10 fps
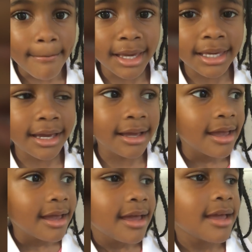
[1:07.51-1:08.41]
making
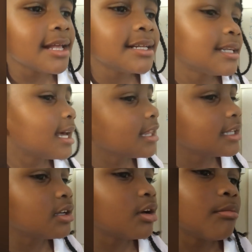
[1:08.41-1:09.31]
inside
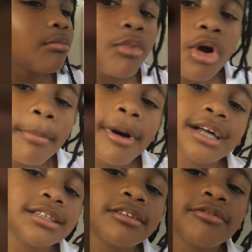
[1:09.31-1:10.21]
the cell more
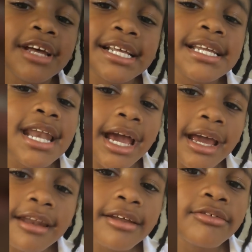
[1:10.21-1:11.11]
positive, less
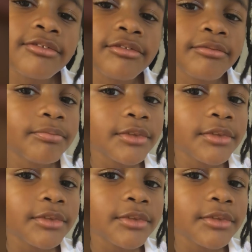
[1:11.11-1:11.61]
negative,